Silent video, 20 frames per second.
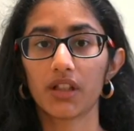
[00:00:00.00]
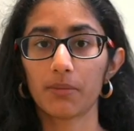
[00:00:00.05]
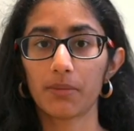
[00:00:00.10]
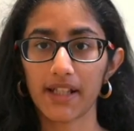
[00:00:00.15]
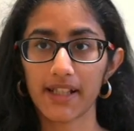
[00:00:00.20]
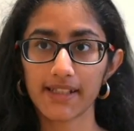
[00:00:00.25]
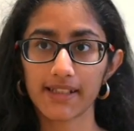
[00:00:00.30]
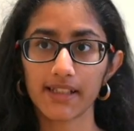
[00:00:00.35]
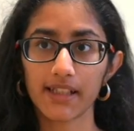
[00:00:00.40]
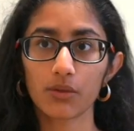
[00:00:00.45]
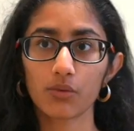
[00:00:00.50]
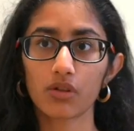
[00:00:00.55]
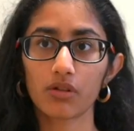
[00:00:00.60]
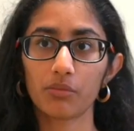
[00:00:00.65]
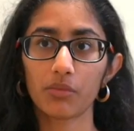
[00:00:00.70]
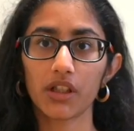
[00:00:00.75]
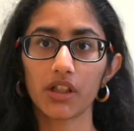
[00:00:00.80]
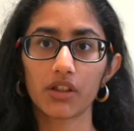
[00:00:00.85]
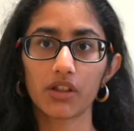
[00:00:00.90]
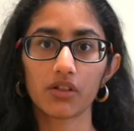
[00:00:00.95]
the best thing
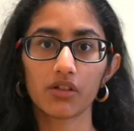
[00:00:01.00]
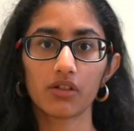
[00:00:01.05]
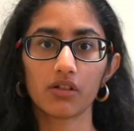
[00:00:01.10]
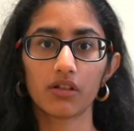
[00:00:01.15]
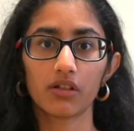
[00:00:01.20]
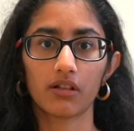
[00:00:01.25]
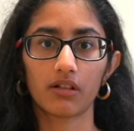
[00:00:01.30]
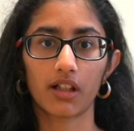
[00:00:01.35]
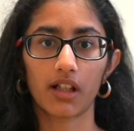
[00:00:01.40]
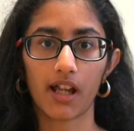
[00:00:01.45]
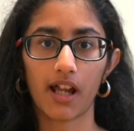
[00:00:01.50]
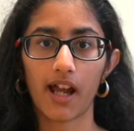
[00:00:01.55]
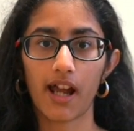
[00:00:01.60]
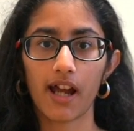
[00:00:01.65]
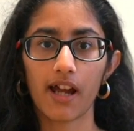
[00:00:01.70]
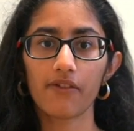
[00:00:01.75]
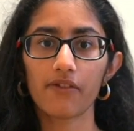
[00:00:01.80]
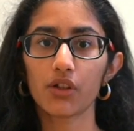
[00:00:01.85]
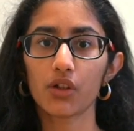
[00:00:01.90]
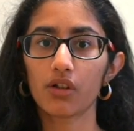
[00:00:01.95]
would be to
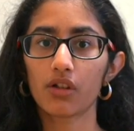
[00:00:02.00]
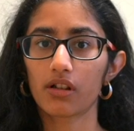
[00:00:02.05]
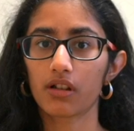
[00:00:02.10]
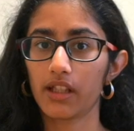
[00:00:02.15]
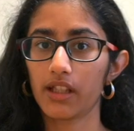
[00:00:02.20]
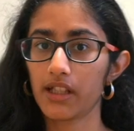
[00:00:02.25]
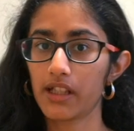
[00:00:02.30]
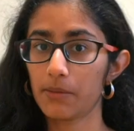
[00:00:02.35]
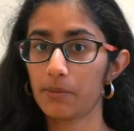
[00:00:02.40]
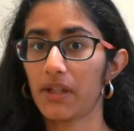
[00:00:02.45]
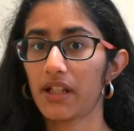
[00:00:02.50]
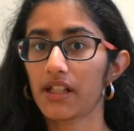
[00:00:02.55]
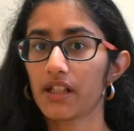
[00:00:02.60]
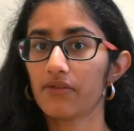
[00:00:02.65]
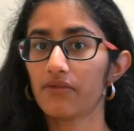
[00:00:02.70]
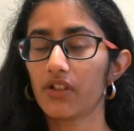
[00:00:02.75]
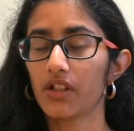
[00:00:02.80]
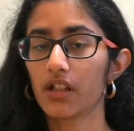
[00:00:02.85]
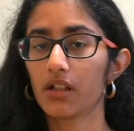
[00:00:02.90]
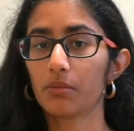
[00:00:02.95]
have your
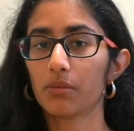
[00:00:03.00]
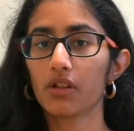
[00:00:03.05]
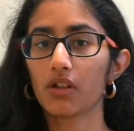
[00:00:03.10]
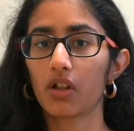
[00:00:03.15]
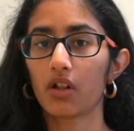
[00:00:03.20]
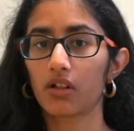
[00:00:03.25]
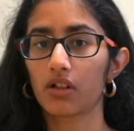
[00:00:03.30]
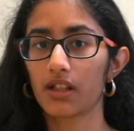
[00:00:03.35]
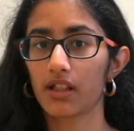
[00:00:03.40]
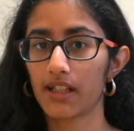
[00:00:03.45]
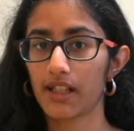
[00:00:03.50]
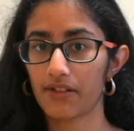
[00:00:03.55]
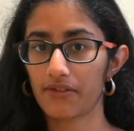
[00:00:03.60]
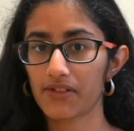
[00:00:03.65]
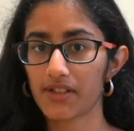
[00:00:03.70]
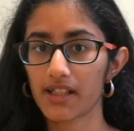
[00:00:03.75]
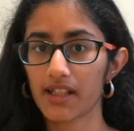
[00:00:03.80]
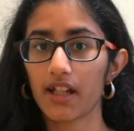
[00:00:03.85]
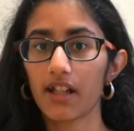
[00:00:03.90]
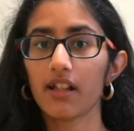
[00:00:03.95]
independent variable on the
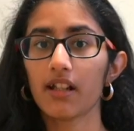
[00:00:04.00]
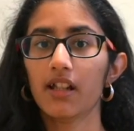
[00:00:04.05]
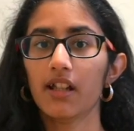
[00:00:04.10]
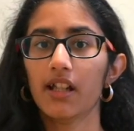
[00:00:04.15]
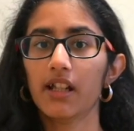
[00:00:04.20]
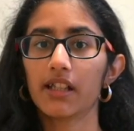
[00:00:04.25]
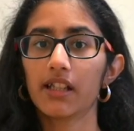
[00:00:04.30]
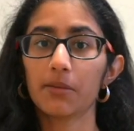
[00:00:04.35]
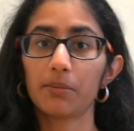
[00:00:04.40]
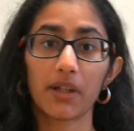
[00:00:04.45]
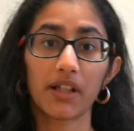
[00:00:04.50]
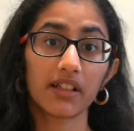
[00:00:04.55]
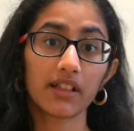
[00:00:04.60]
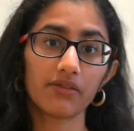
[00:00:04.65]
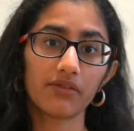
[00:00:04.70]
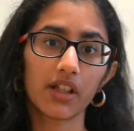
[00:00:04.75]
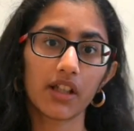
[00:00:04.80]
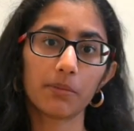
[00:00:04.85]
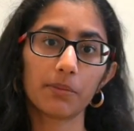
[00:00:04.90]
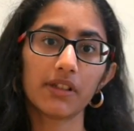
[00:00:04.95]
left side,
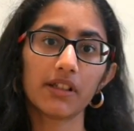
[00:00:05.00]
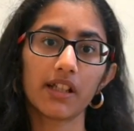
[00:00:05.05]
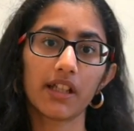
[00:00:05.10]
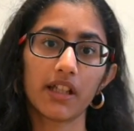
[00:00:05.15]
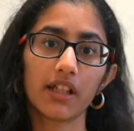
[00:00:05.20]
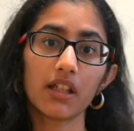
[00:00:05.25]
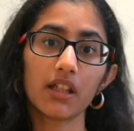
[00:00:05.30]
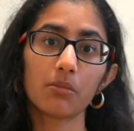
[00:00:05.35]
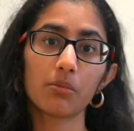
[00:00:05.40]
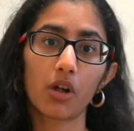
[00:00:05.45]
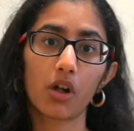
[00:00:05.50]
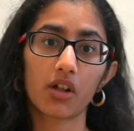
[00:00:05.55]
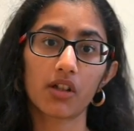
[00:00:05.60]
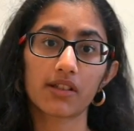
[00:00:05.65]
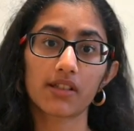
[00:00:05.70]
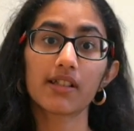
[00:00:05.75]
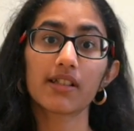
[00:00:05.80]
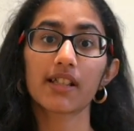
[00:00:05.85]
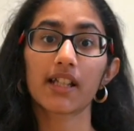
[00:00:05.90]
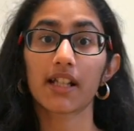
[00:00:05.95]
dependent variable in the
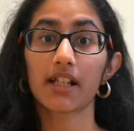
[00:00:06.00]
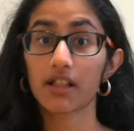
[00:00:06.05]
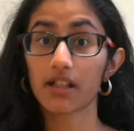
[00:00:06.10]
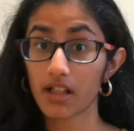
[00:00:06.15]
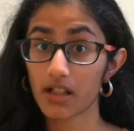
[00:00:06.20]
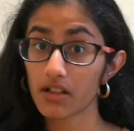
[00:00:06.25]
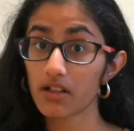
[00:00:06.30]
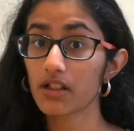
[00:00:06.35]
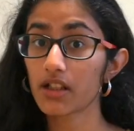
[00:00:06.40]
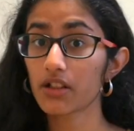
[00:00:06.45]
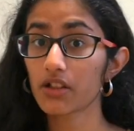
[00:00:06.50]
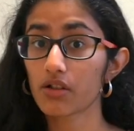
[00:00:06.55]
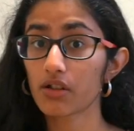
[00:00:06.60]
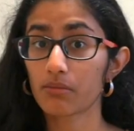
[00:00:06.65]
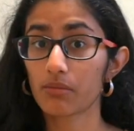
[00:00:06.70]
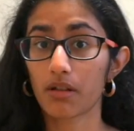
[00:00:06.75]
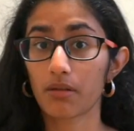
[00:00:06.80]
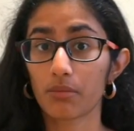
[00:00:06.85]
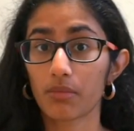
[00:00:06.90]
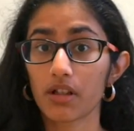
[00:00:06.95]
boxes and another thing to
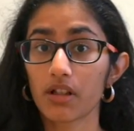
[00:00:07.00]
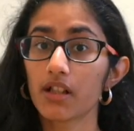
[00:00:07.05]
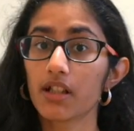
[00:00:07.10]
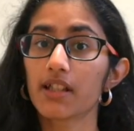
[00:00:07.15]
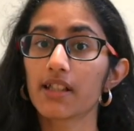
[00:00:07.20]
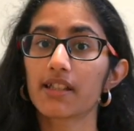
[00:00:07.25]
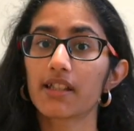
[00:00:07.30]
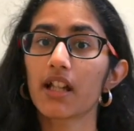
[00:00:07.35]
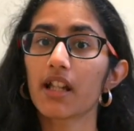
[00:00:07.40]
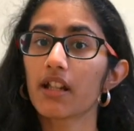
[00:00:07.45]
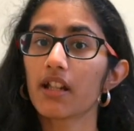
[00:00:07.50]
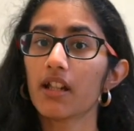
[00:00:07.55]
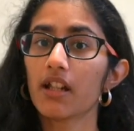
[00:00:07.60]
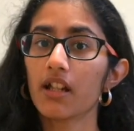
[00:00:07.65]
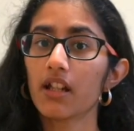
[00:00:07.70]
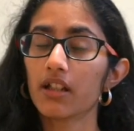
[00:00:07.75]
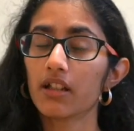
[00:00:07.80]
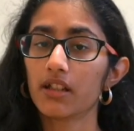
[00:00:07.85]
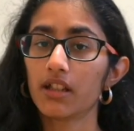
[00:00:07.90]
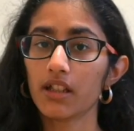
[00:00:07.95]
remember is that
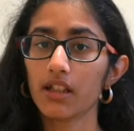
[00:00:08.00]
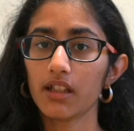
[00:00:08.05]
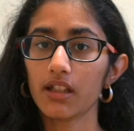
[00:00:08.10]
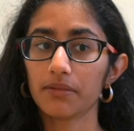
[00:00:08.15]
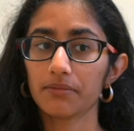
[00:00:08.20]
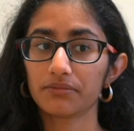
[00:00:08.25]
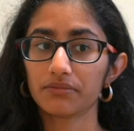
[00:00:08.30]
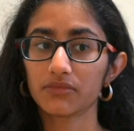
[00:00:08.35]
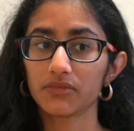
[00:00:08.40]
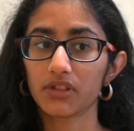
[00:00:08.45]
the